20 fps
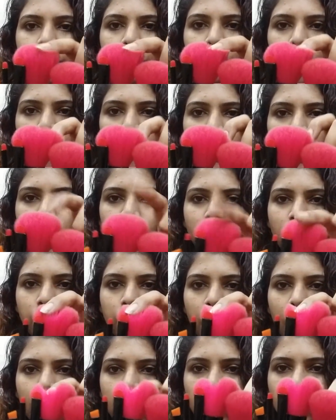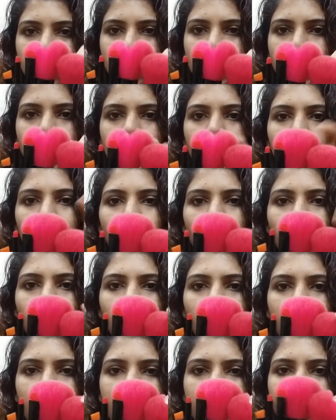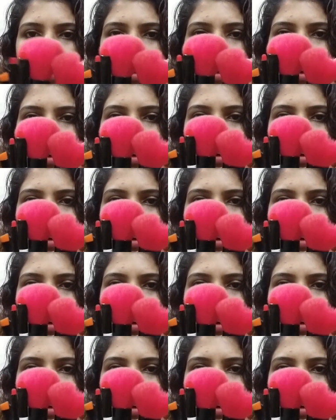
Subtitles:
foundation brush, one